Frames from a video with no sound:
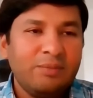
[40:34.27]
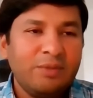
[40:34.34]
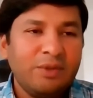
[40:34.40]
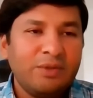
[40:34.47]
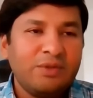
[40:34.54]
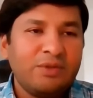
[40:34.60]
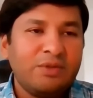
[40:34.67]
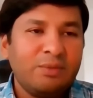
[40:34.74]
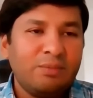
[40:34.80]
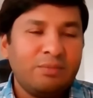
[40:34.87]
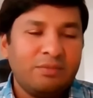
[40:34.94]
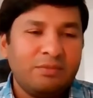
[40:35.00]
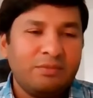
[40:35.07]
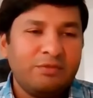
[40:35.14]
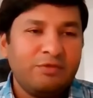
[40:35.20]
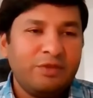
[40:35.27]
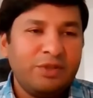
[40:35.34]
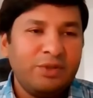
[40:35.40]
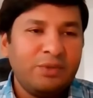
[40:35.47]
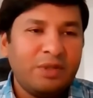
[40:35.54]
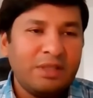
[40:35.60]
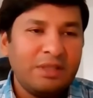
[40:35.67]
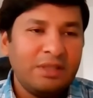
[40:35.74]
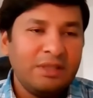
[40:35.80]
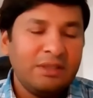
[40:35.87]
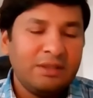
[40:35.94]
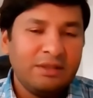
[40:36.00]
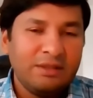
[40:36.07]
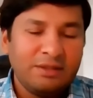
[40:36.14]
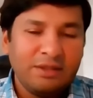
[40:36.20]
Because when you
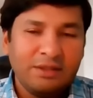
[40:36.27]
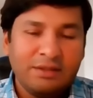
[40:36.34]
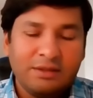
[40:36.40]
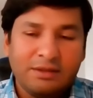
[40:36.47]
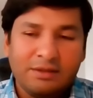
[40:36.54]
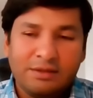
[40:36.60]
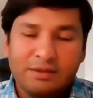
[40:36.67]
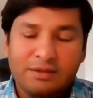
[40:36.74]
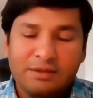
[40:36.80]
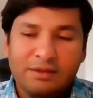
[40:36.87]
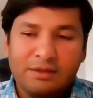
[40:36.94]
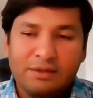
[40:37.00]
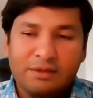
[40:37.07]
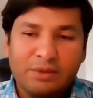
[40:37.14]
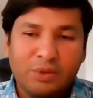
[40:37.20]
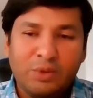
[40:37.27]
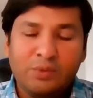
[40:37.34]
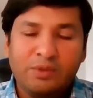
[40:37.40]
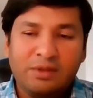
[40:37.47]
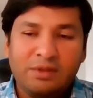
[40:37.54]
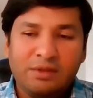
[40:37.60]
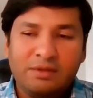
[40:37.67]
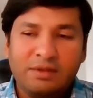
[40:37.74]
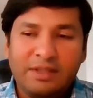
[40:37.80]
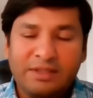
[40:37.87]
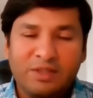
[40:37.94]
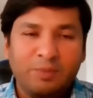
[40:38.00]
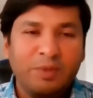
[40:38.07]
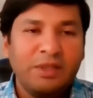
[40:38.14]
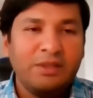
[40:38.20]
attend the retreat, you will
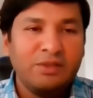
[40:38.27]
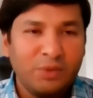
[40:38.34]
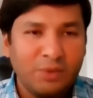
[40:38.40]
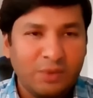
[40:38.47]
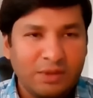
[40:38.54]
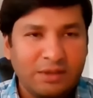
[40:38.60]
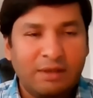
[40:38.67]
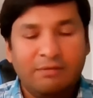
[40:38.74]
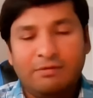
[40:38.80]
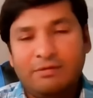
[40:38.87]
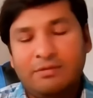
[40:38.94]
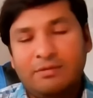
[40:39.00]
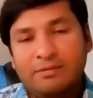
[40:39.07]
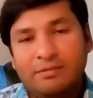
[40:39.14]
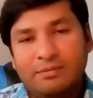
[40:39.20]
experience yourself.